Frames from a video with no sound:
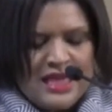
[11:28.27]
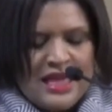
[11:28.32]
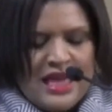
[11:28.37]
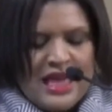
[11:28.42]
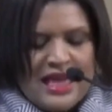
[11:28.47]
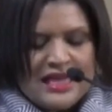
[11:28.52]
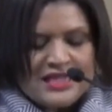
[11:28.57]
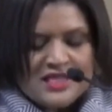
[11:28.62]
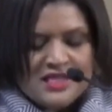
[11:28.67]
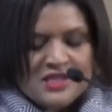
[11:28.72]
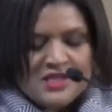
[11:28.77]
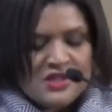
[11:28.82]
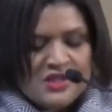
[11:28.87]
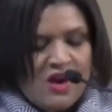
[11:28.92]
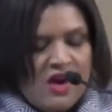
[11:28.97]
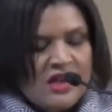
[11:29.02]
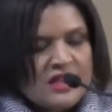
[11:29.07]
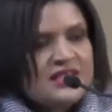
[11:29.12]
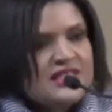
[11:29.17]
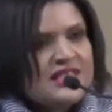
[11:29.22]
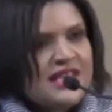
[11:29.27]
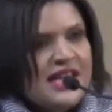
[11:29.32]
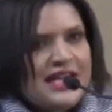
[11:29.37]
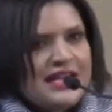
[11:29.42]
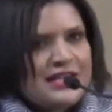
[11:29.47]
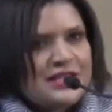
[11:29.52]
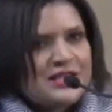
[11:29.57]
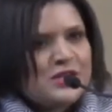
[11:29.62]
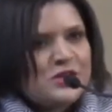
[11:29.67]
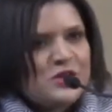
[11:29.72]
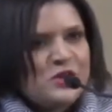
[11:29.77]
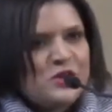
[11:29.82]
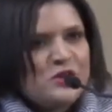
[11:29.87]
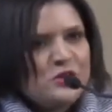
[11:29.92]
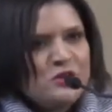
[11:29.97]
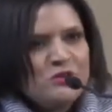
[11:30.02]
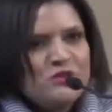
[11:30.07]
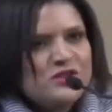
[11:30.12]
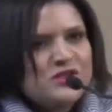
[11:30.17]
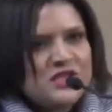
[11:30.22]
As the song says,
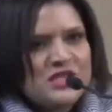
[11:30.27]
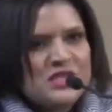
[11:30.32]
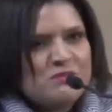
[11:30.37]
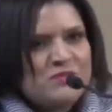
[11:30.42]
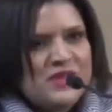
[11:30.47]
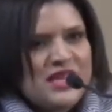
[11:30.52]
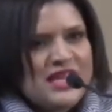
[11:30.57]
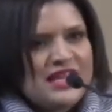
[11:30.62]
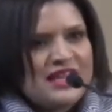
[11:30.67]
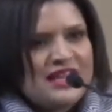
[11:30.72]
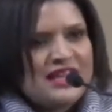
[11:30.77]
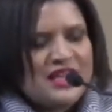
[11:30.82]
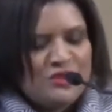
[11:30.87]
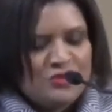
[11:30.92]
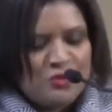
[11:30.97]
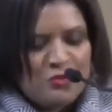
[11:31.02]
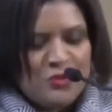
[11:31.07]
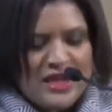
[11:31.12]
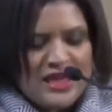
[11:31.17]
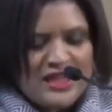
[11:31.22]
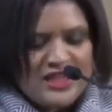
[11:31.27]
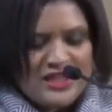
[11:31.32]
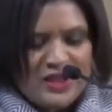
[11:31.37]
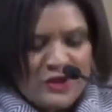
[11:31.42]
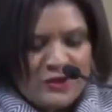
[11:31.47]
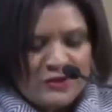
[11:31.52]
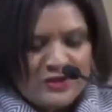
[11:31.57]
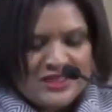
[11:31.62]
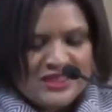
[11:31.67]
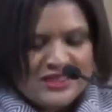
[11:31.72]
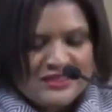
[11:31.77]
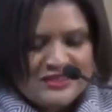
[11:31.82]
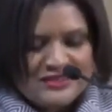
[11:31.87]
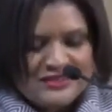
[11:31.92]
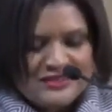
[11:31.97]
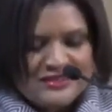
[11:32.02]
who will speak if we don't?